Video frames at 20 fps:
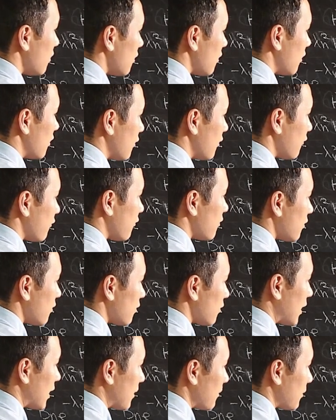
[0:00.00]
of
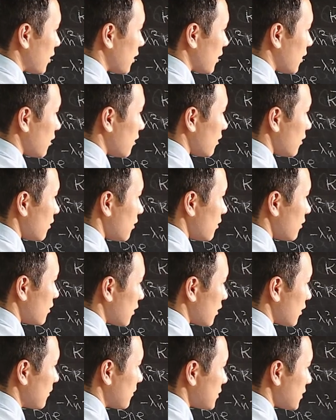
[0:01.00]
lambda n
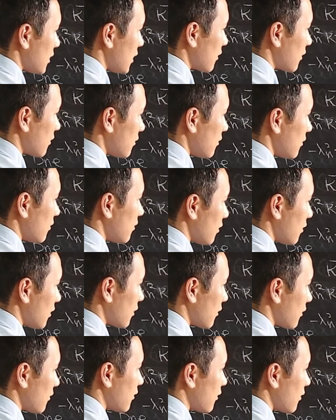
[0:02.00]

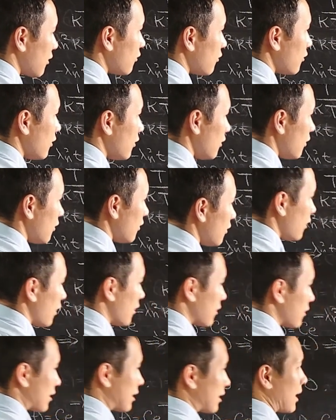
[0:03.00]
so, and
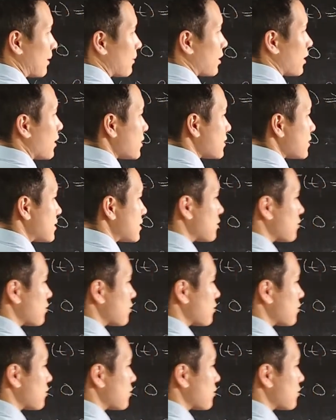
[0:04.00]
then lambda n is equal